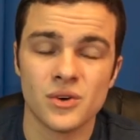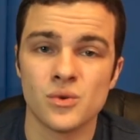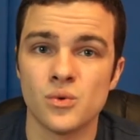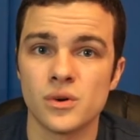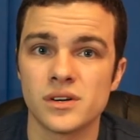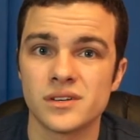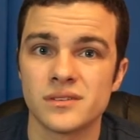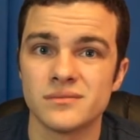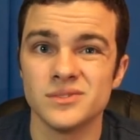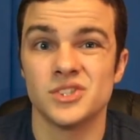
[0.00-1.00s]

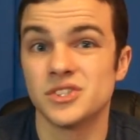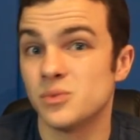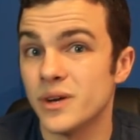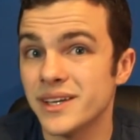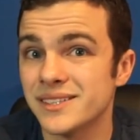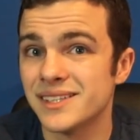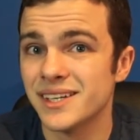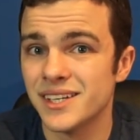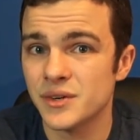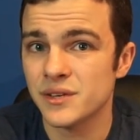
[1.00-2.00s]
or you're just wanting a
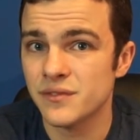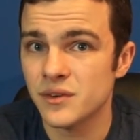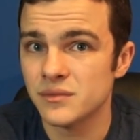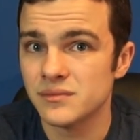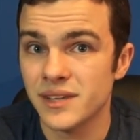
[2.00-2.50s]
secondary phone,